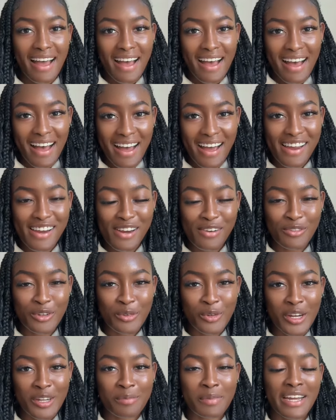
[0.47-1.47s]
Hi
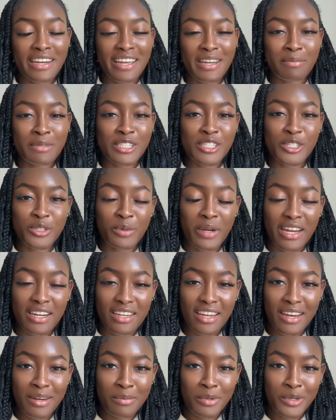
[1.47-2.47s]
everyone, my name is Joanne
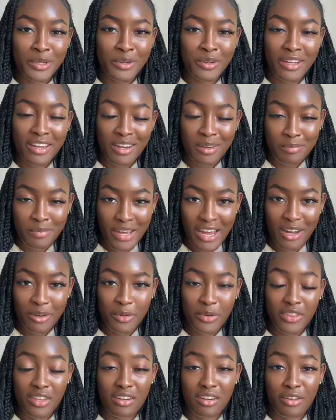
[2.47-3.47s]
Gabriel and I'm back
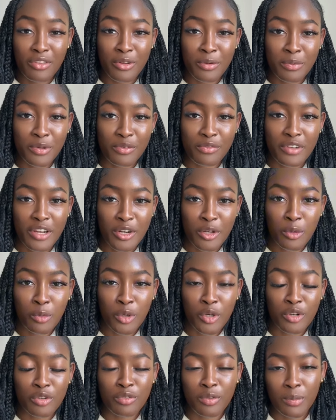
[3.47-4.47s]
with another prophetic
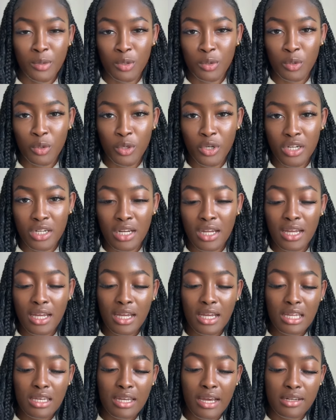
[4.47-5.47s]
word from the Lord.
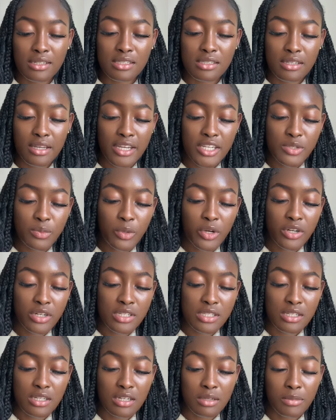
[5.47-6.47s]
Now today's word
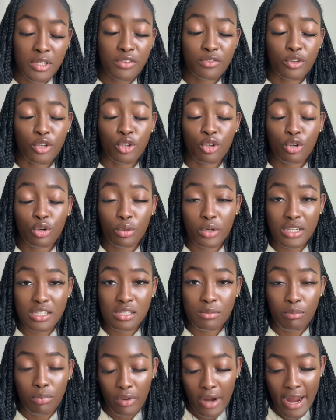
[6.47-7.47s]
is going to be for Chris
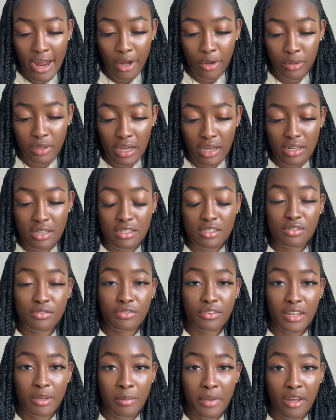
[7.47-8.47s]
Brown and his
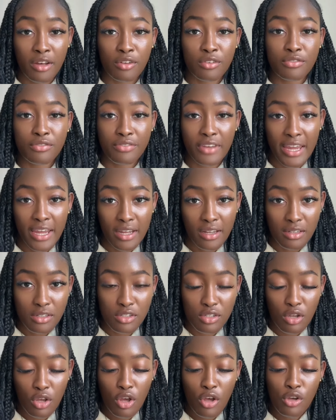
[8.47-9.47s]
female fans.
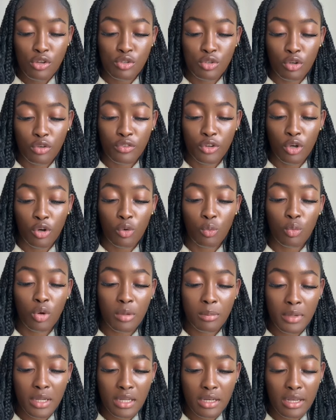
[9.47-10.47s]
So if you're a
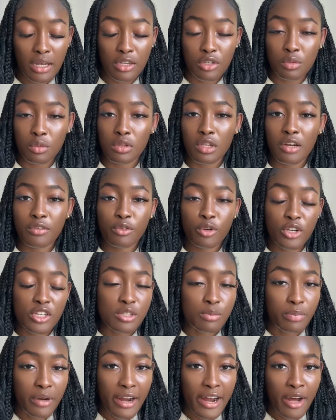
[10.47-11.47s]
woman and you love Chris
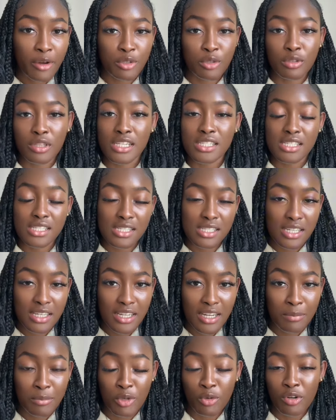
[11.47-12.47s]
Brown, you listen to
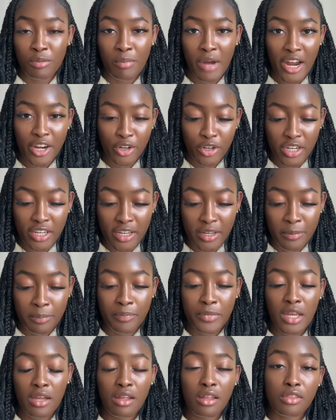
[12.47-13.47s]
him, you admire him,
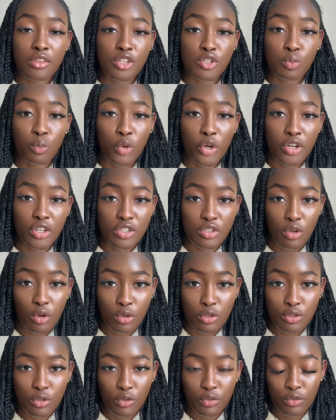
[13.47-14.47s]
this word is
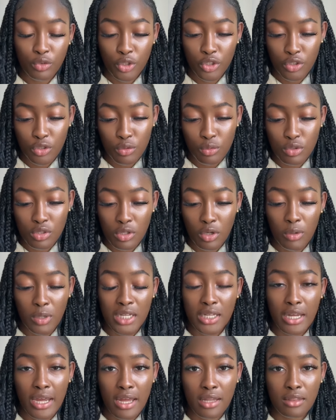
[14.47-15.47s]
also for you. So
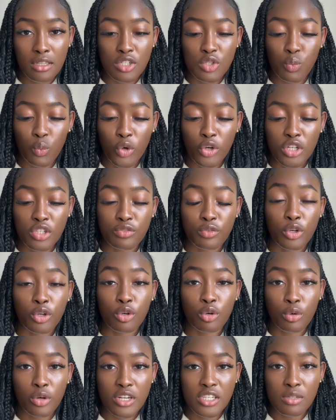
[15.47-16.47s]
again, this word is for
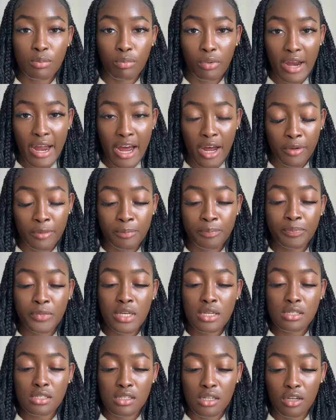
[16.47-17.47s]
Chris Brown,
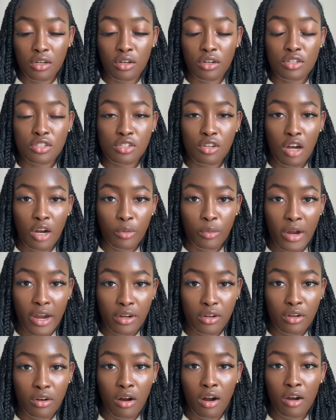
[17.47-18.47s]
singer,
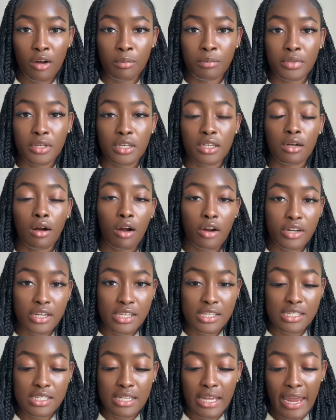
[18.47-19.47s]
songwriter, R&B
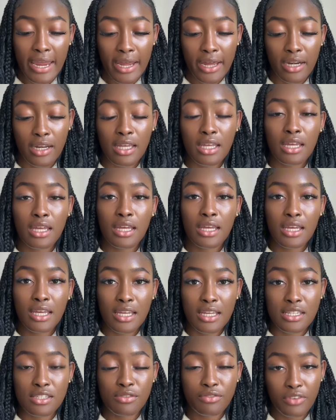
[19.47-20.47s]
artist, and
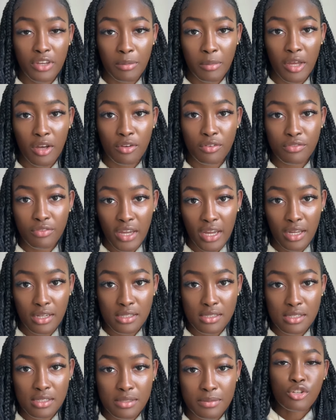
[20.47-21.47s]
his female
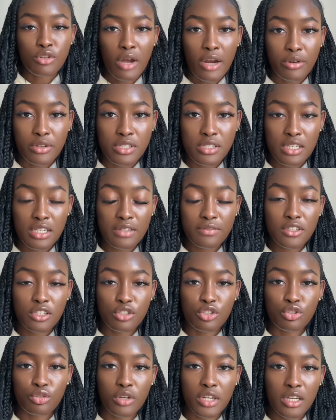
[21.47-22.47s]
fans. So I received a
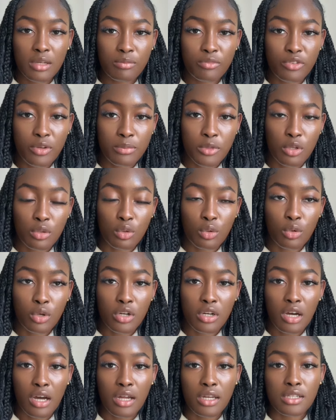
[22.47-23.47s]
dream from the Lord
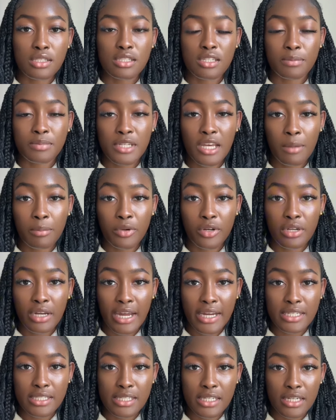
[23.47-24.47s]
on September
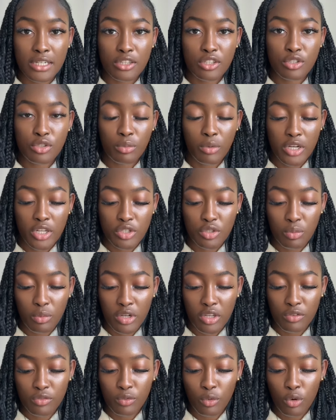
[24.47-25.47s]
19th,
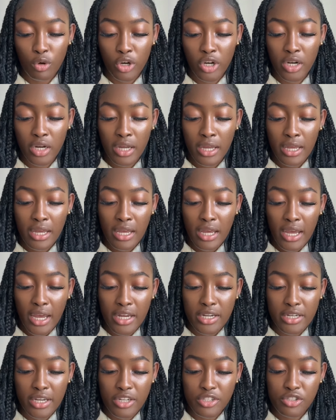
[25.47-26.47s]
2024.
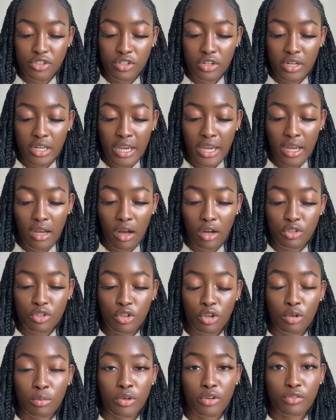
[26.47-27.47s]
And yesterday,
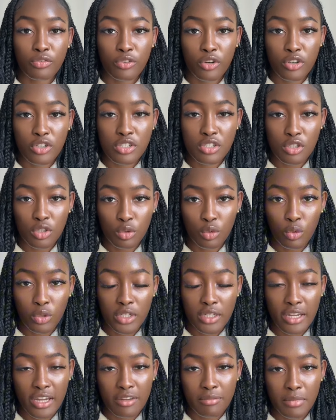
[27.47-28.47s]
October 1st, the Lord
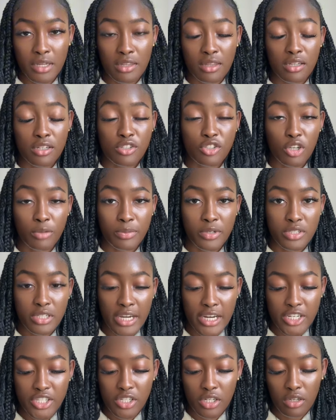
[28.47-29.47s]
gave me the
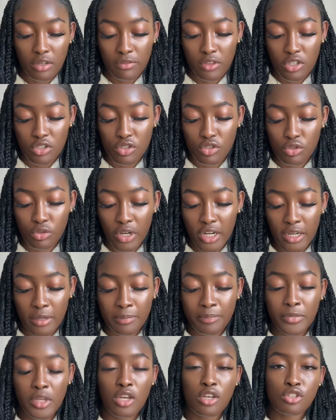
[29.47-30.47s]
interpretation of this dream.
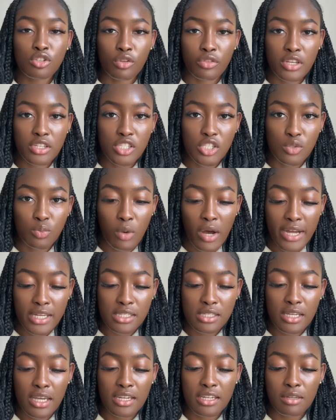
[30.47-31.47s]
So this is why it's
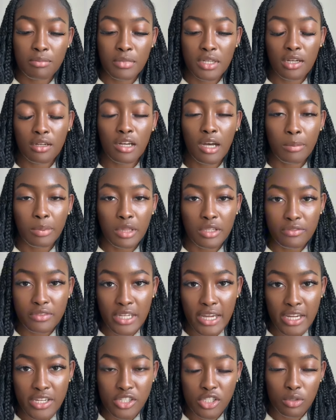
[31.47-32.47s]
taken me a couple of
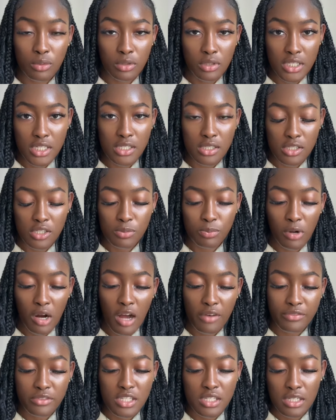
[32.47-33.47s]
days to release this
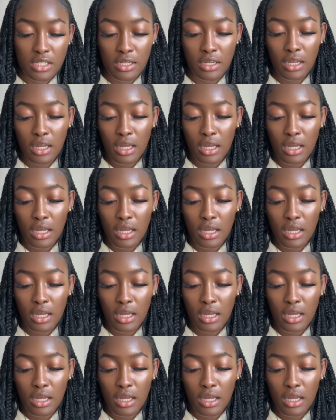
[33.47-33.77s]
prophecy.